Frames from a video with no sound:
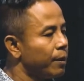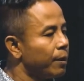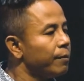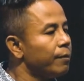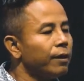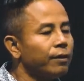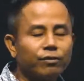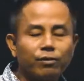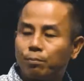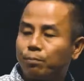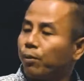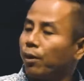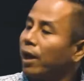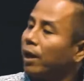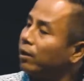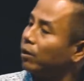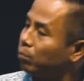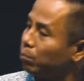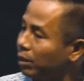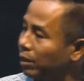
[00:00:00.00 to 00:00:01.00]
There's a
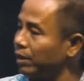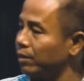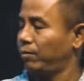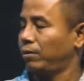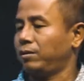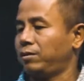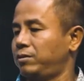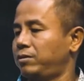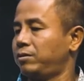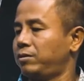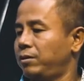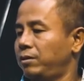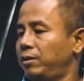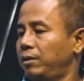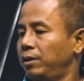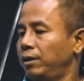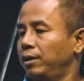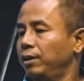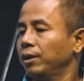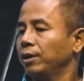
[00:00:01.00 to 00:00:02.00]
brand new believer.
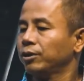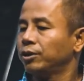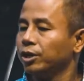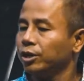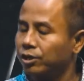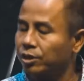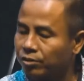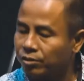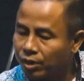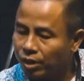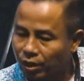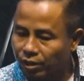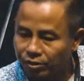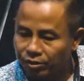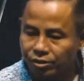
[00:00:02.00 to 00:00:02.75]
She just got